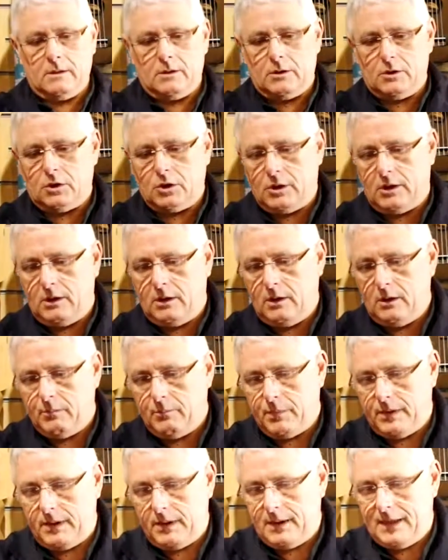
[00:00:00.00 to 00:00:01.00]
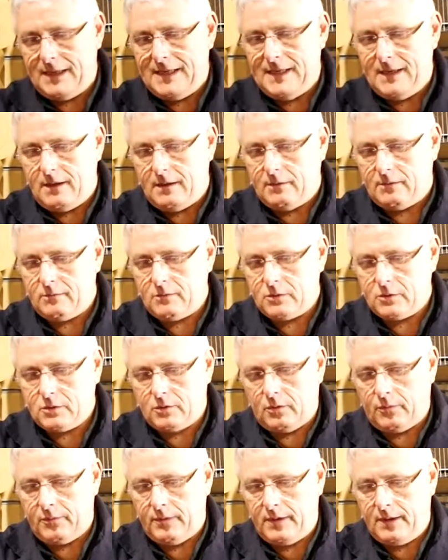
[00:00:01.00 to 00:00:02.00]
G, B, E,
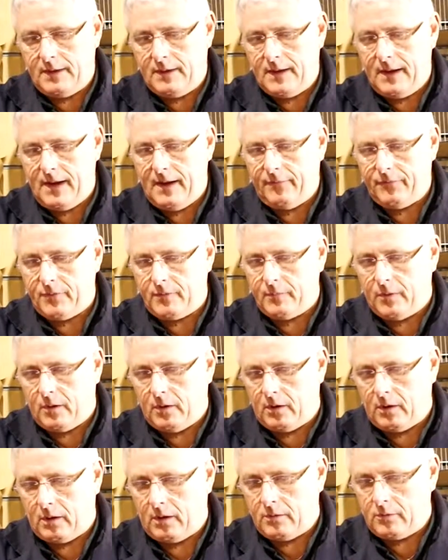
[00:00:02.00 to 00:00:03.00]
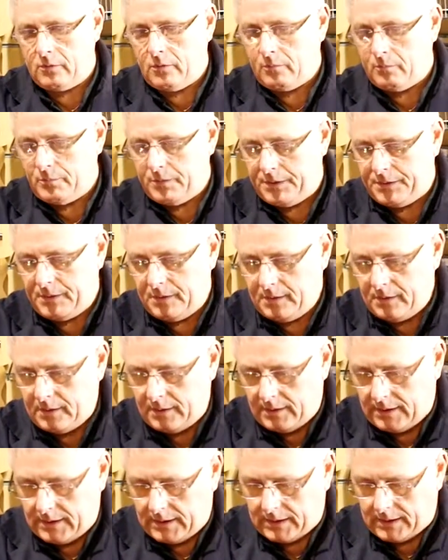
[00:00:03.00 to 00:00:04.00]
so that you have them all numbered
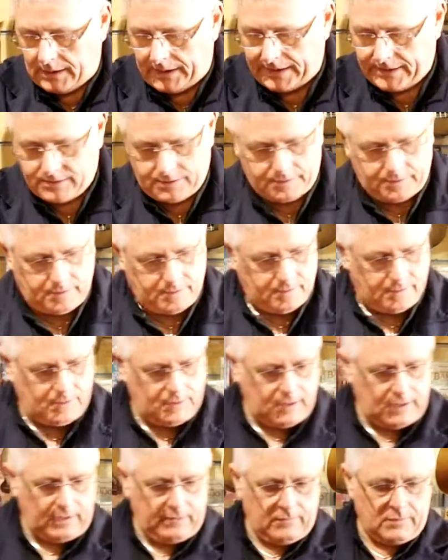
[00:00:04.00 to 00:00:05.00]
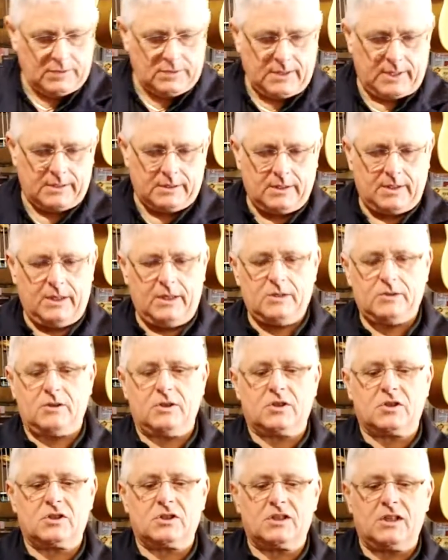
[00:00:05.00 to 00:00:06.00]
and lettered. It even says it's the
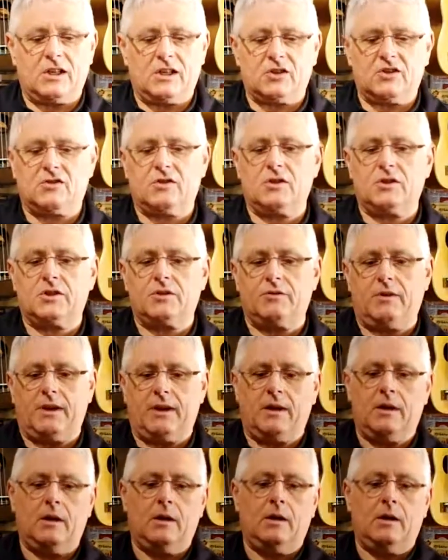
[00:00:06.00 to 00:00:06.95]
6th string